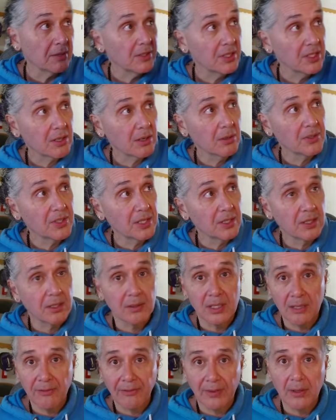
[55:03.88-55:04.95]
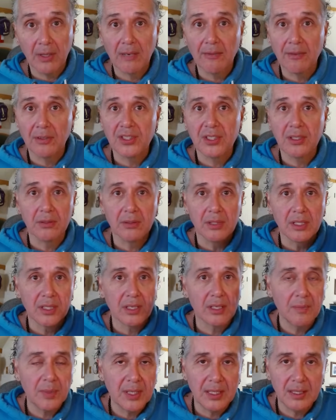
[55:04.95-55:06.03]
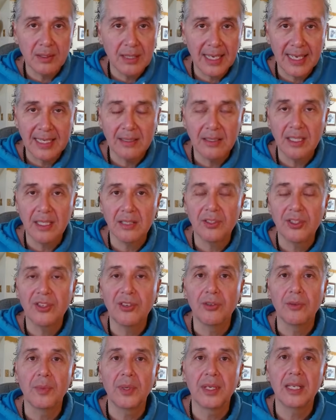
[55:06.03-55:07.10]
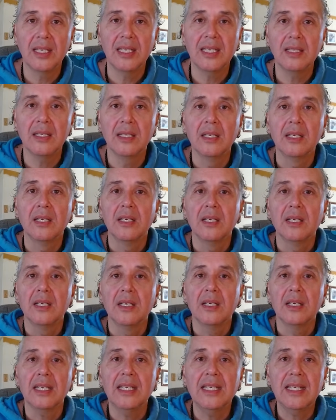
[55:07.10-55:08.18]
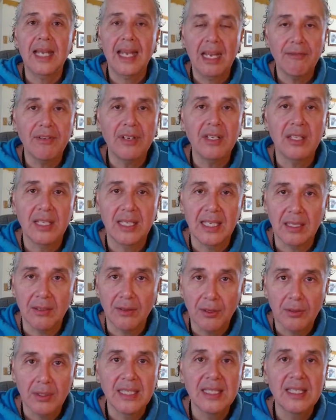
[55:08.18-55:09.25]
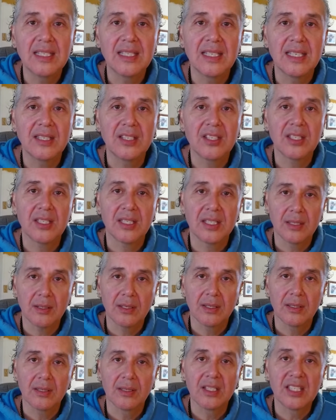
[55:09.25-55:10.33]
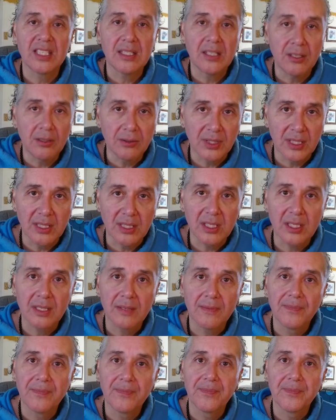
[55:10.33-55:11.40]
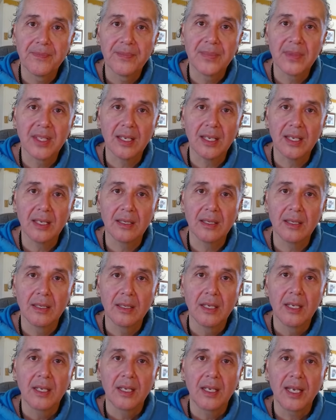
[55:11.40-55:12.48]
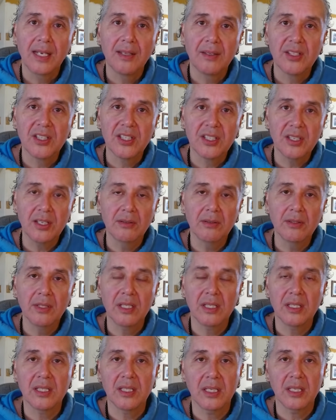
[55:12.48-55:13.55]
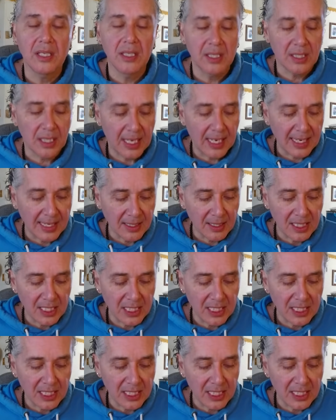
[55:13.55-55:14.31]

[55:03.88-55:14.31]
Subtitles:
this goes into different levels too. This could be 9D too, but in everything there exists the stillness. Okay, and the stillness is a